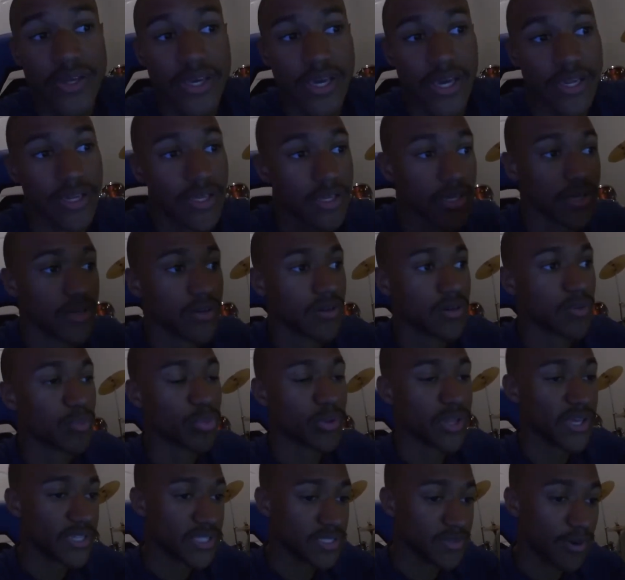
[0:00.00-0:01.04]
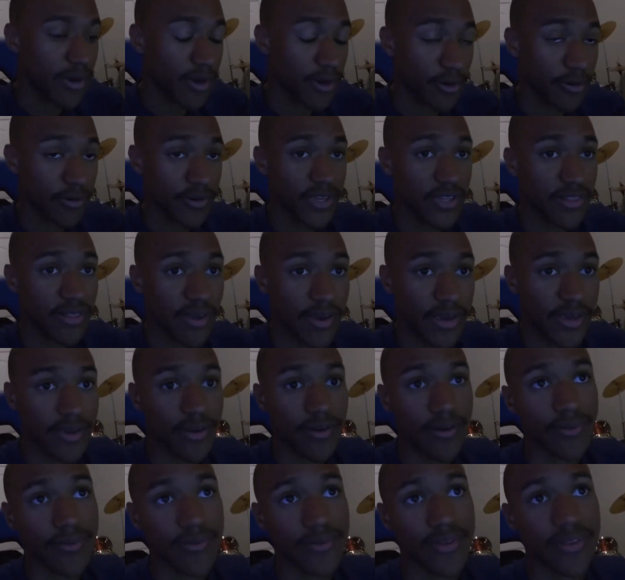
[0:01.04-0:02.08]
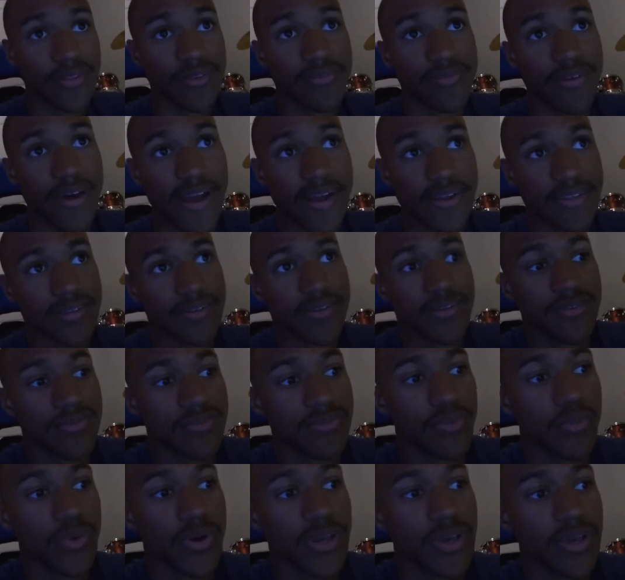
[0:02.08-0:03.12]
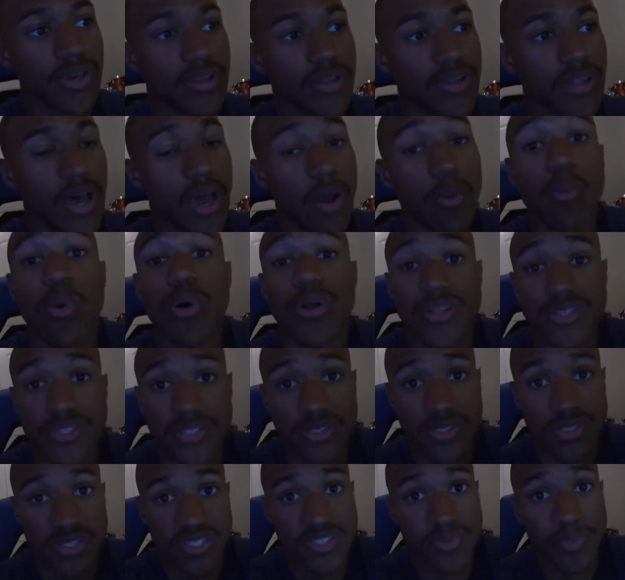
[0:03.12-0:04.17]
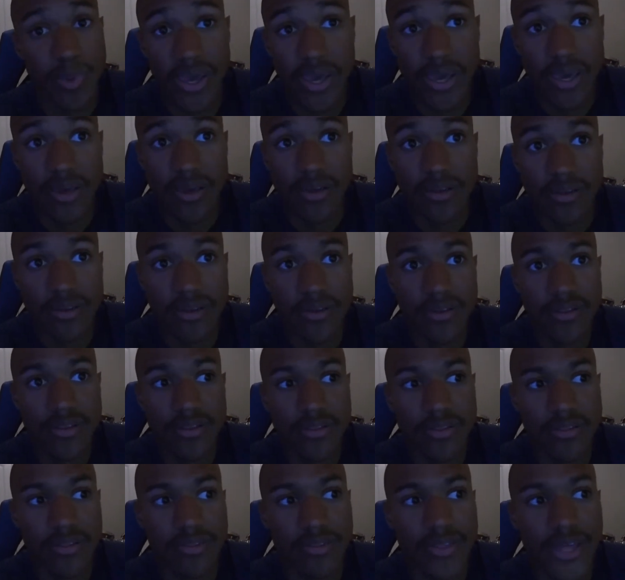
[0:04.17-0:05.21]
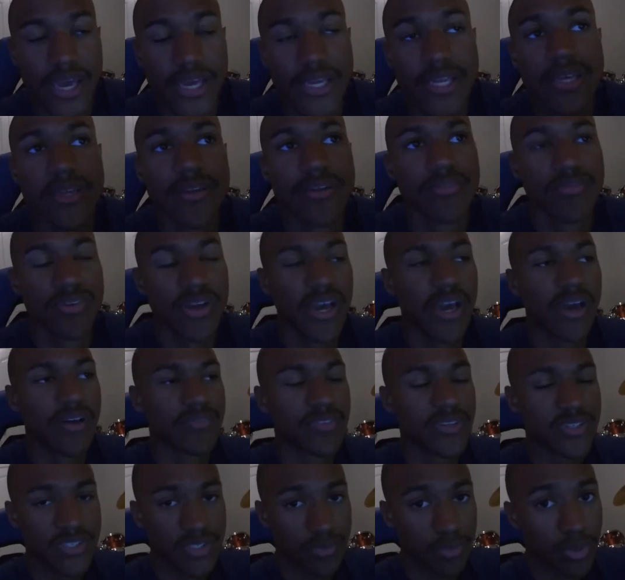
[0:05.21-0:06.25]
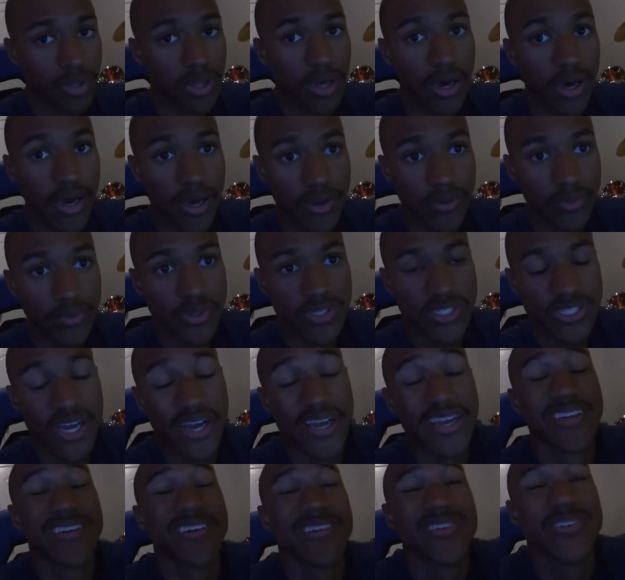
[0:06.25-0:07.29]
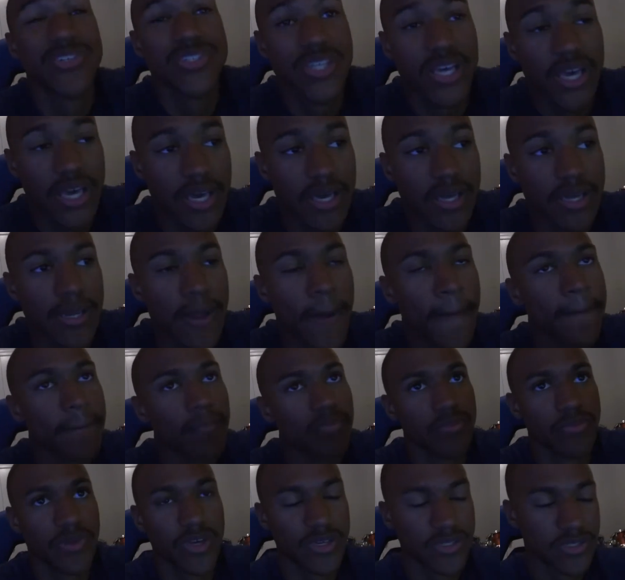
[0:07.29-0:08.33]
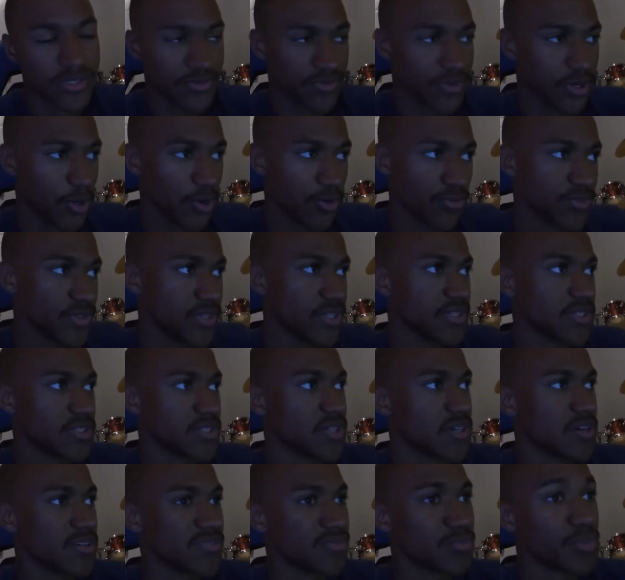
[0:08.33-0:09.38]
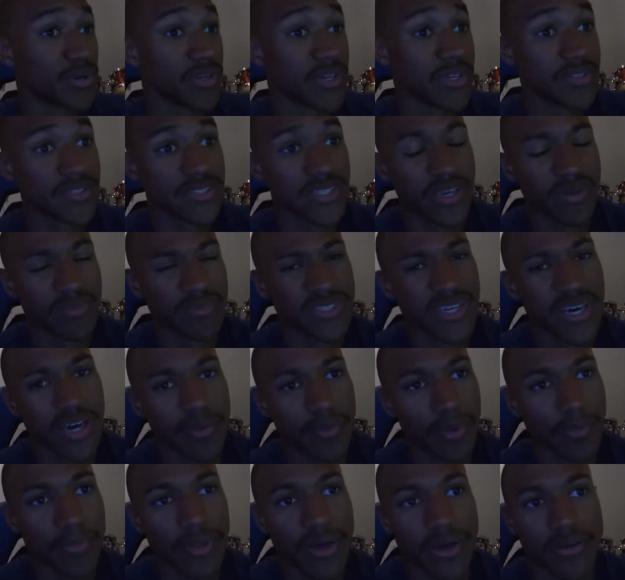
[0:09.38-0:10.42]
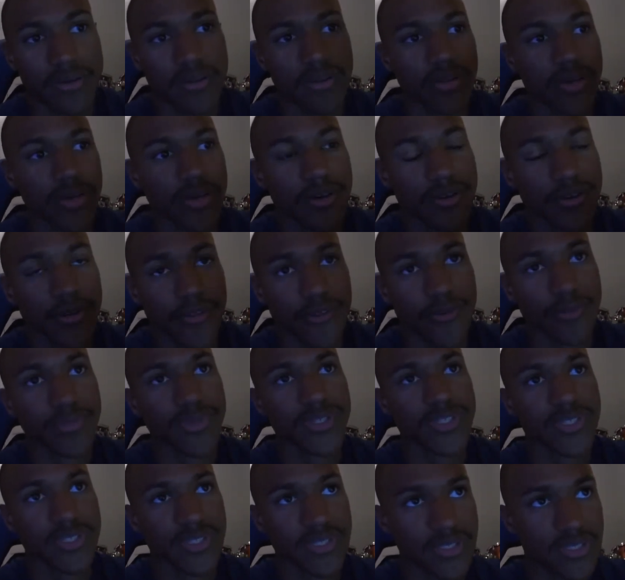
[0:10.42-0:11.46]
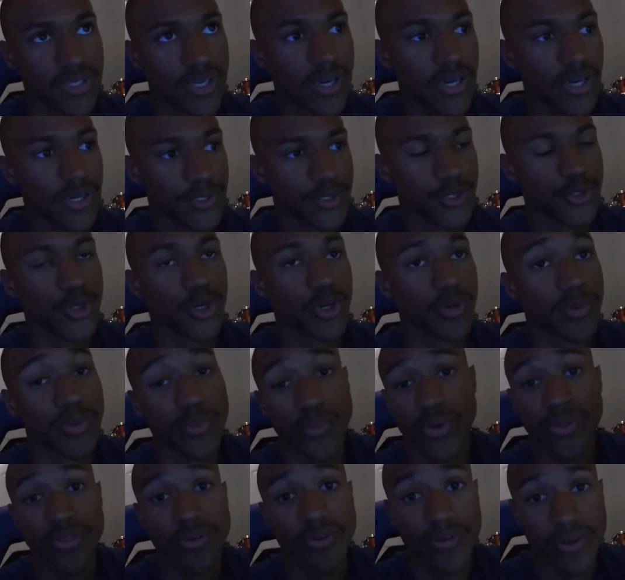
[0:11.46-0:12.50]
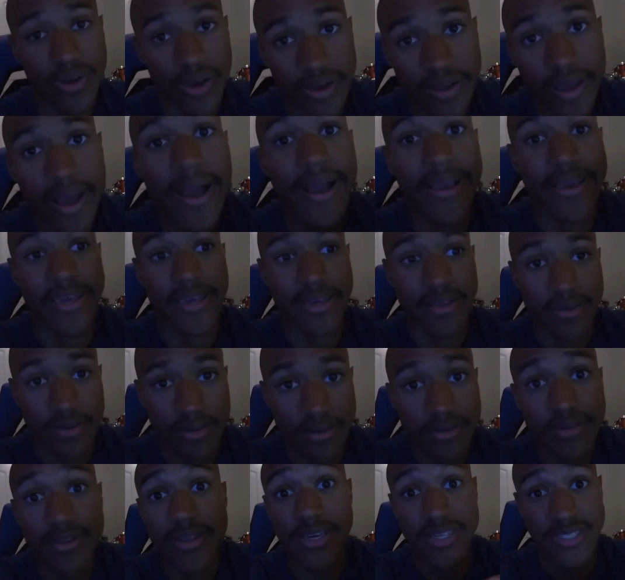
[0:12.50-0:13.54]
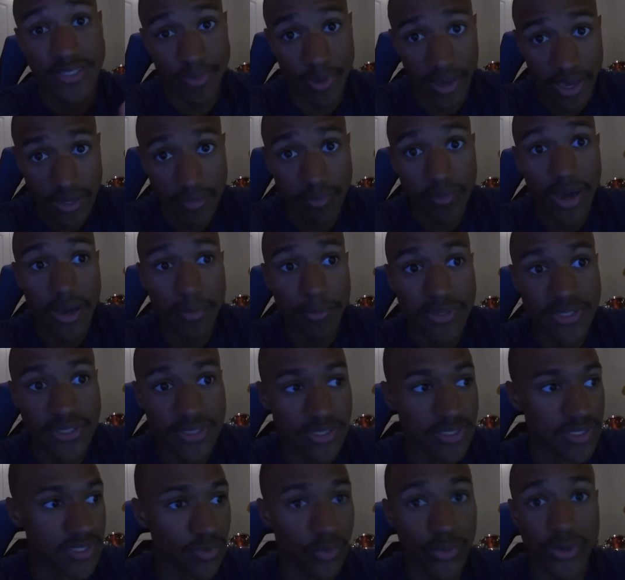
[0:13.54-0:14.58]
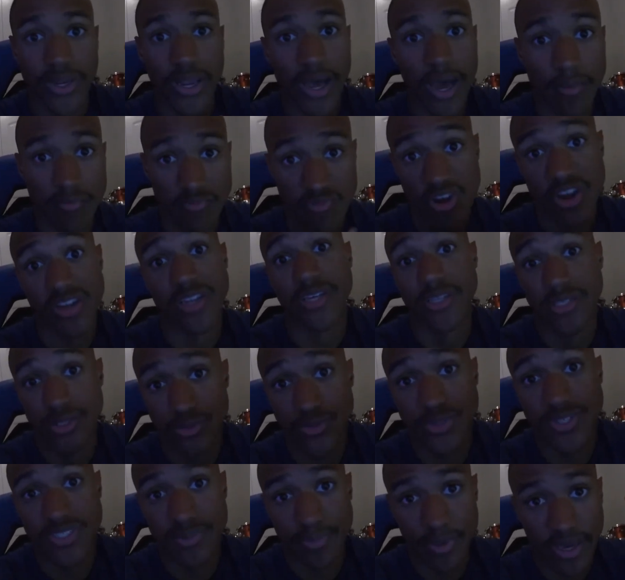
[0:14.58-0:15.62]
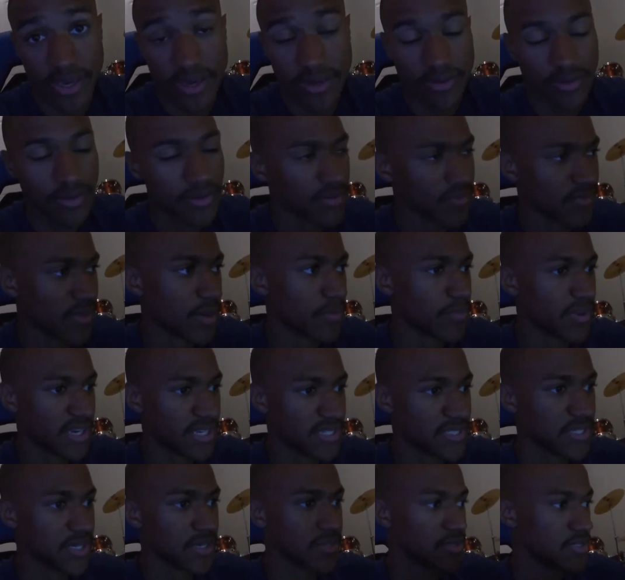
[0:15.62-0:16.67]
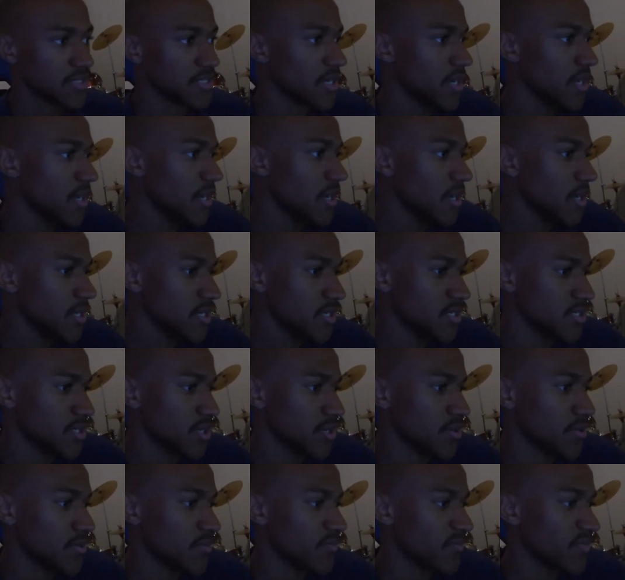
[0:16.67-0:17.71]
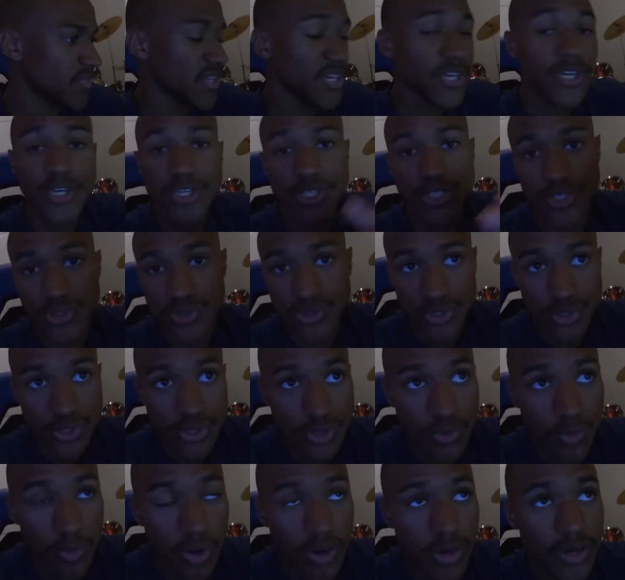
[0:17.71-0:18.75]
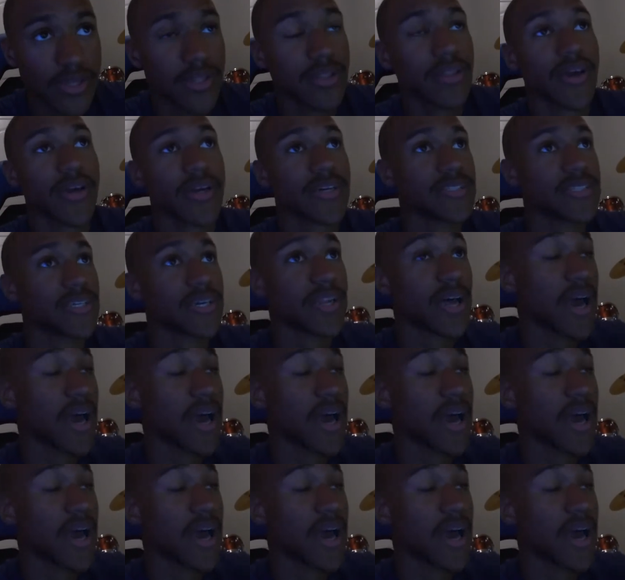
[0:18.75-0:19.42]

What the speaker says: any complaints about Greenlight other than the fact of when I wanted to expand, they didn't have the supply, which I can understand because of COVID and stuff, but at the same time, I'm not going to let another business determine whether or not I can expand my business when I'm ready to expand, if that makes sense. So choose who you want. Like I said,